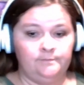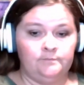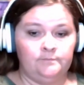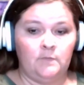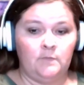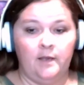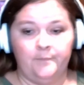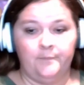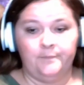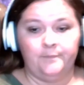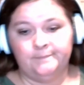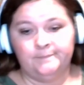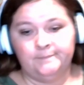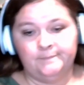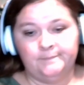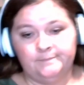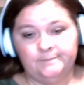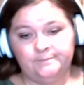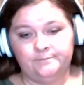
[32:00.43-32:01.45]

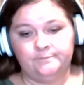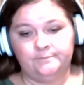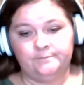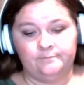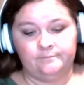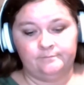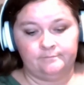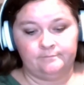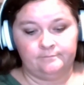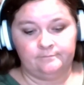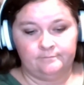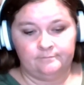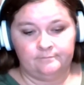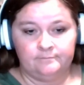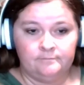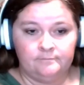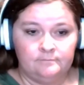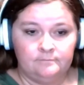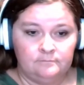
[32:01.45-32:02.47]

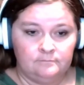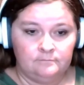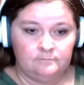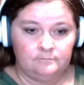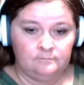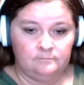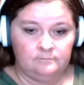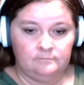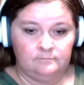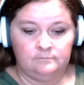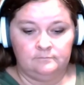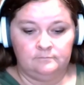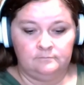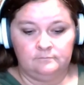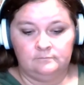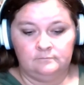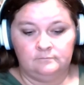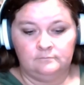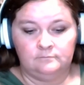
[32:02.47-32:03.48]

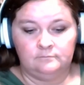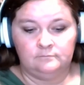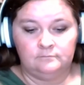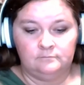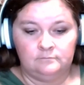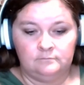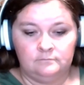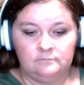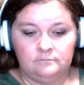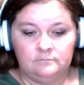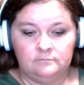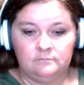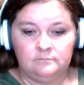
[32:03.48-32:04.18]
This person isn't speaking.